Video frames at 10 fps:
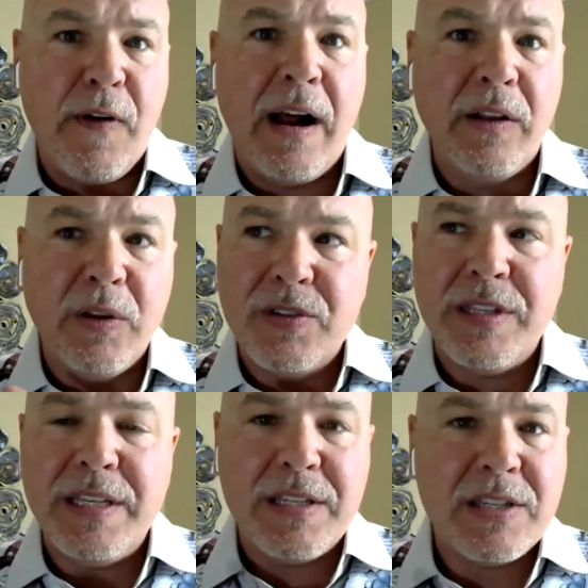follows
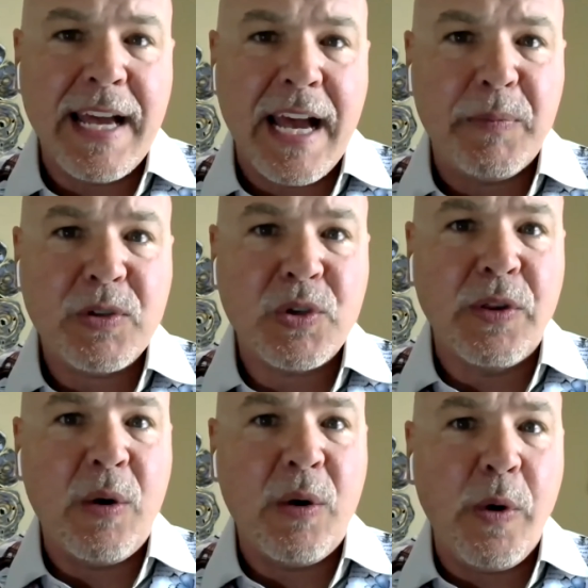these steps
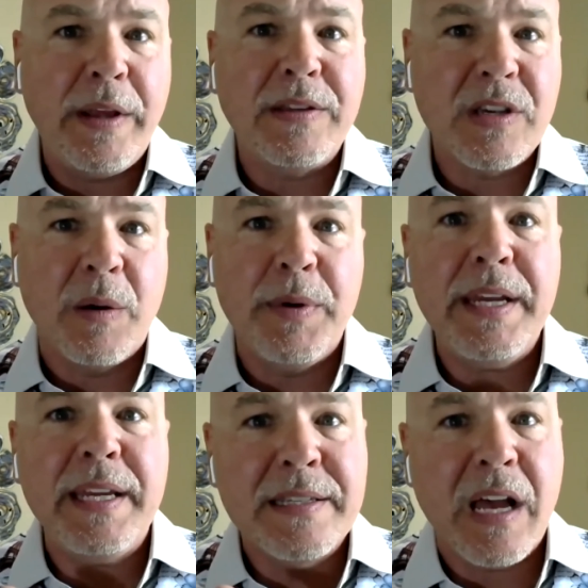so that when
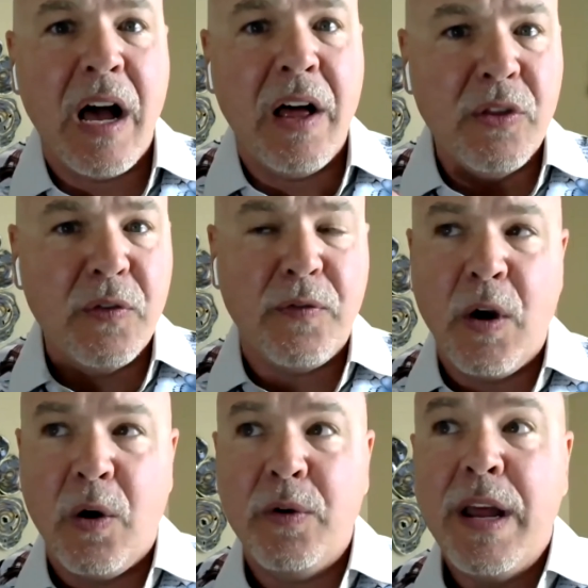somebody is on the
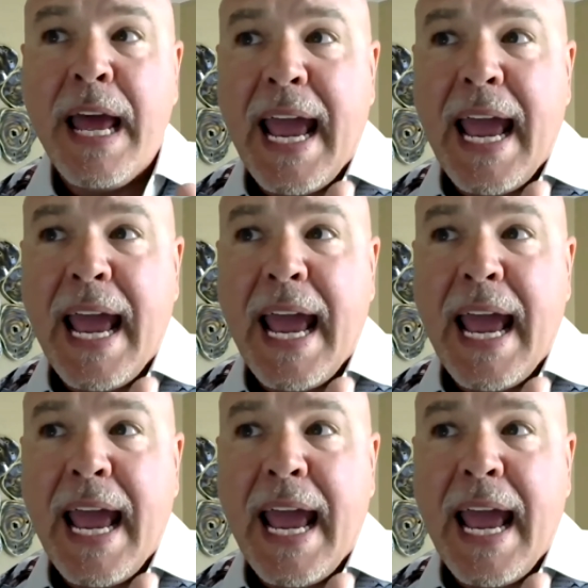phone